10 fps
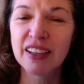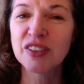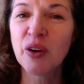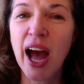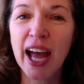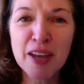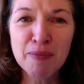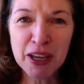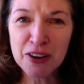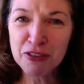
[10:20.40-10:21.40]
So I am
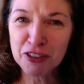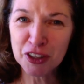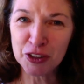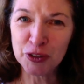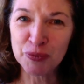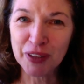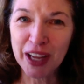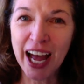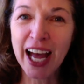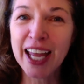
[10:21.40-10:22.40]
here for you.
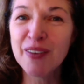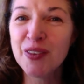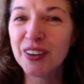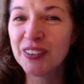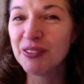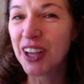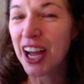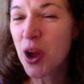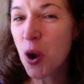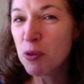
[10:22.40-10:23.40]
I
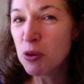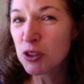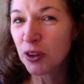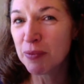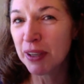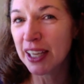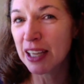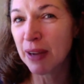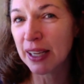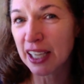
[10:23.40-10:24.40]
hope you join me
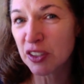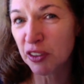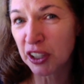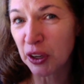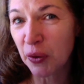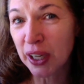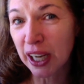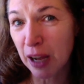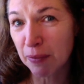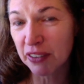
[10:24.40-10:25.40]
in my next video in a
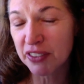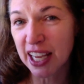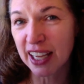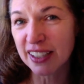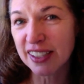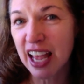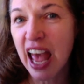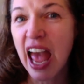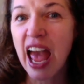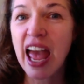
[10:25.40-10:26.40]
couple of days,
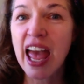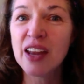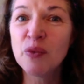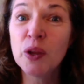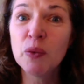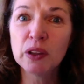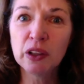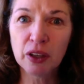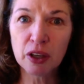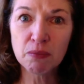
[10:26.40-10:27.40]
and we will
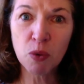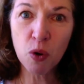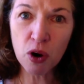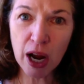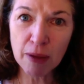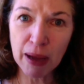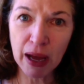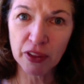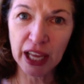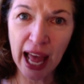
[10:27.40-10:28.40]
learn more
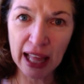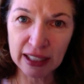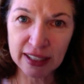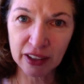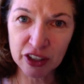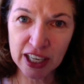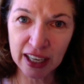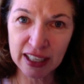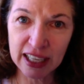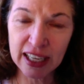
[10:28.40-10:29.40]
about the Alexander
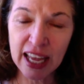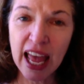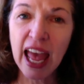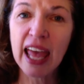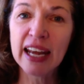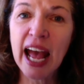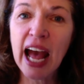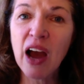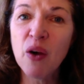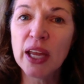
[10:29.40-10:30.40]
technique and
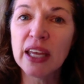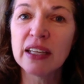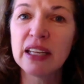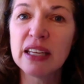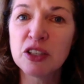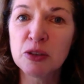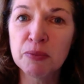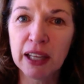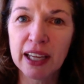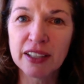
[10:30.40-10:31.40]
how it
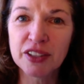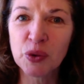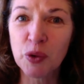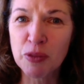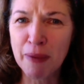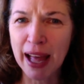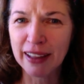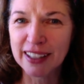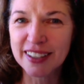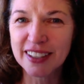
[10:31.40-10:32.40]
interplays with
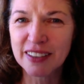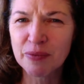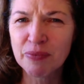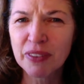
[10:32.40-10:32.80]
balance.